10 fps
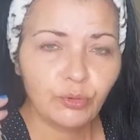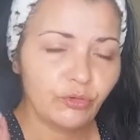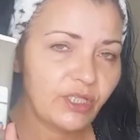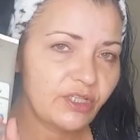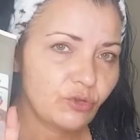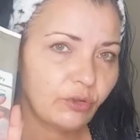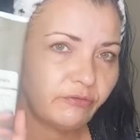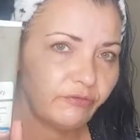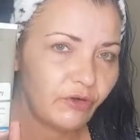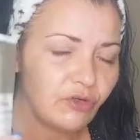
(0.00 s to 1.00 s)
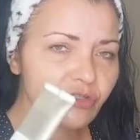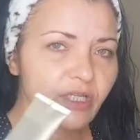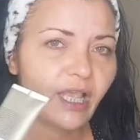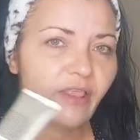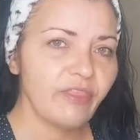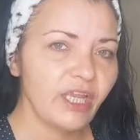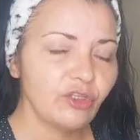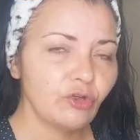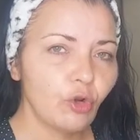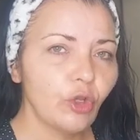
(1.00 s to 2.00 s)
Put this on first and
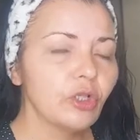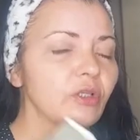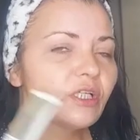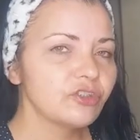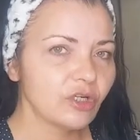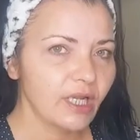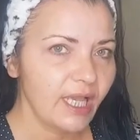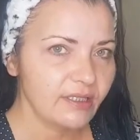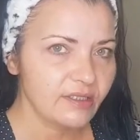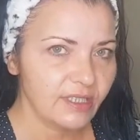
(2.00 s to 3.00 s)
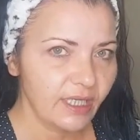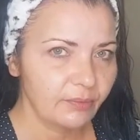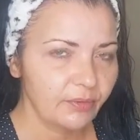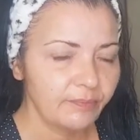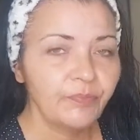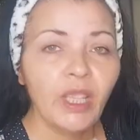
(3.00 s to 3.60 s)
then your oil is your last step.